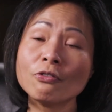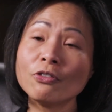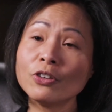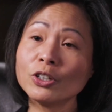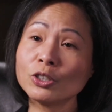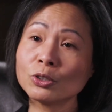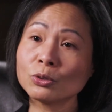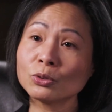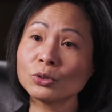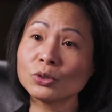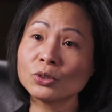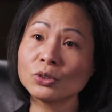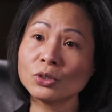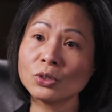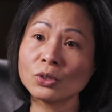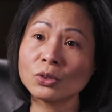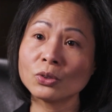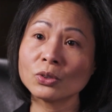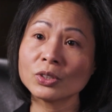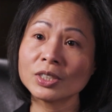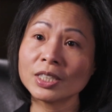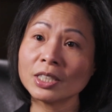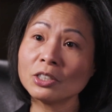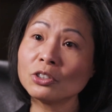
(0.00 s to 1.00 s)
visual
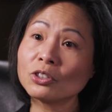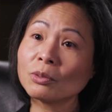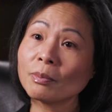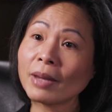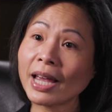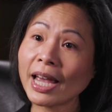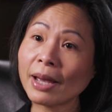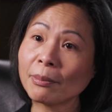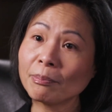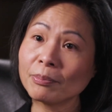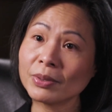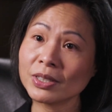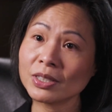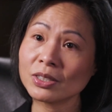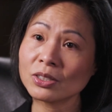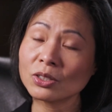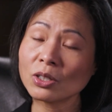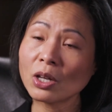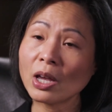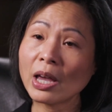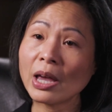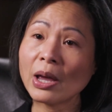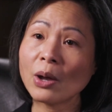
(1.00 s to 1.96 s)
snow syndrome happens,